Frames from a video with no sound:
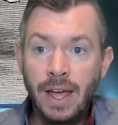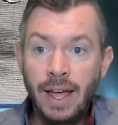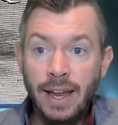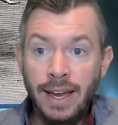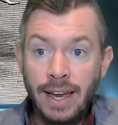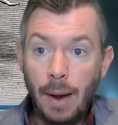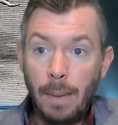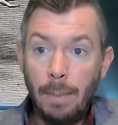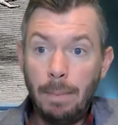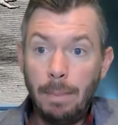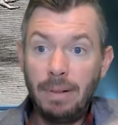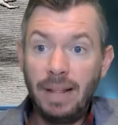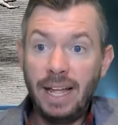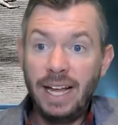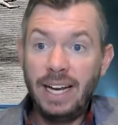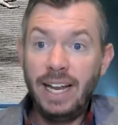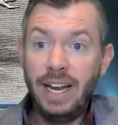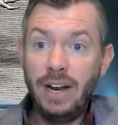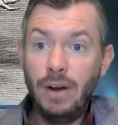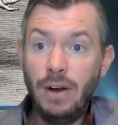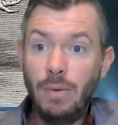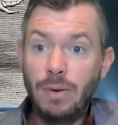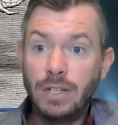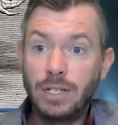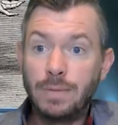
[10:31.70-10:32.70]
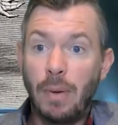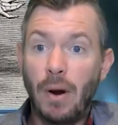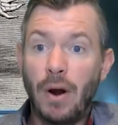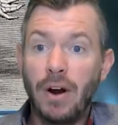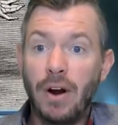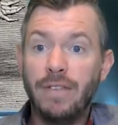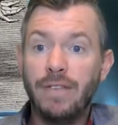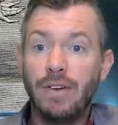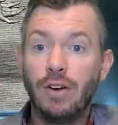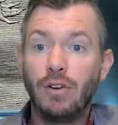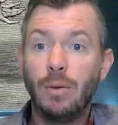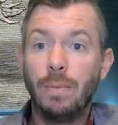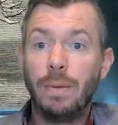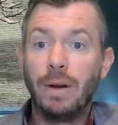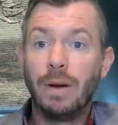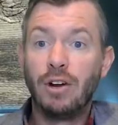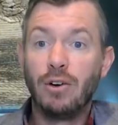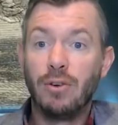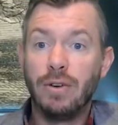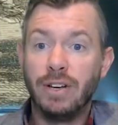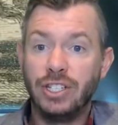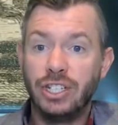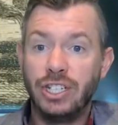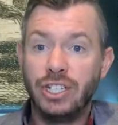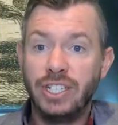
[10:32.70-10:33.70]
Now, Blandina was part of a group of
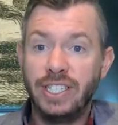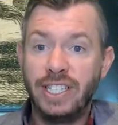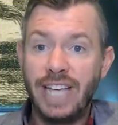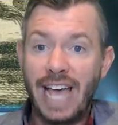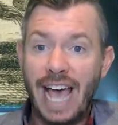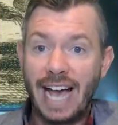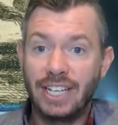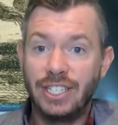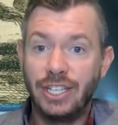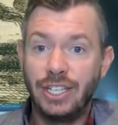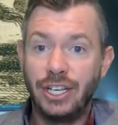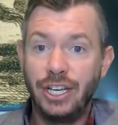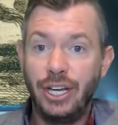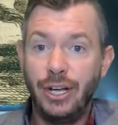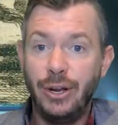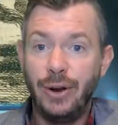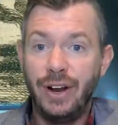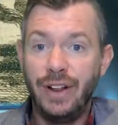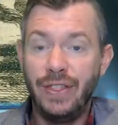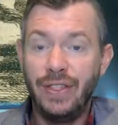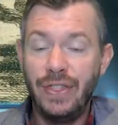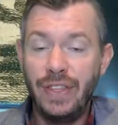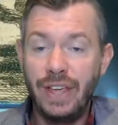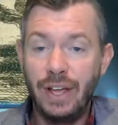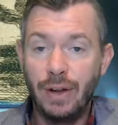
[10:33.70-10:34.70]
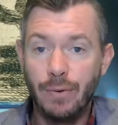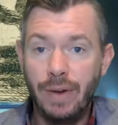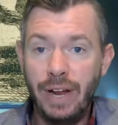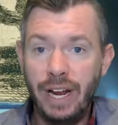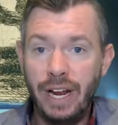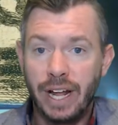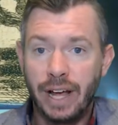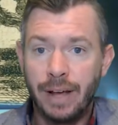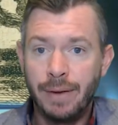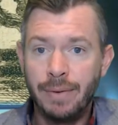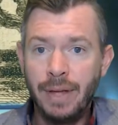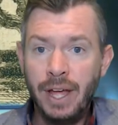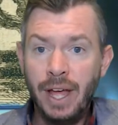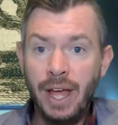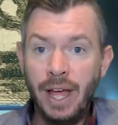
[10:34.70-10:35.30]
Christians executed in the arena.